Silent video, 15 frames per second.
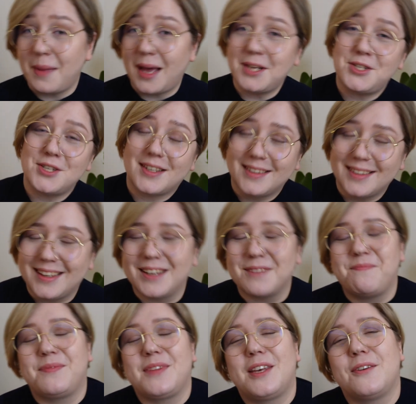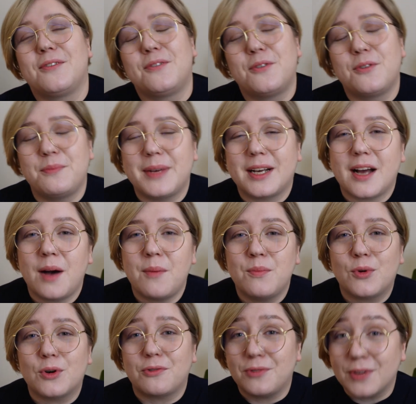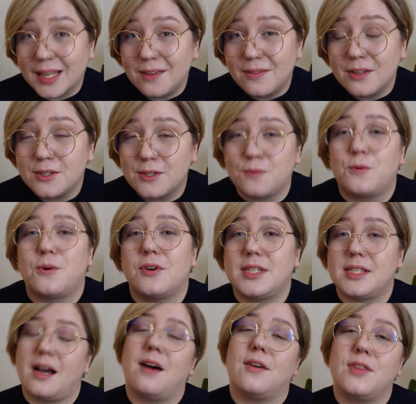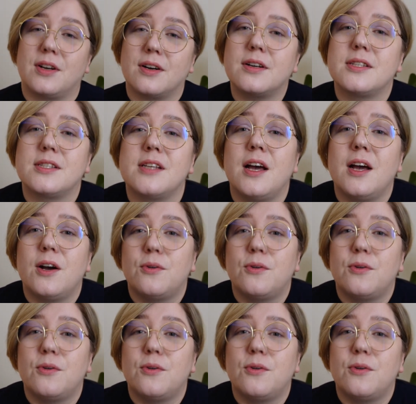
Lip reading: magically you become more forgiving towards others,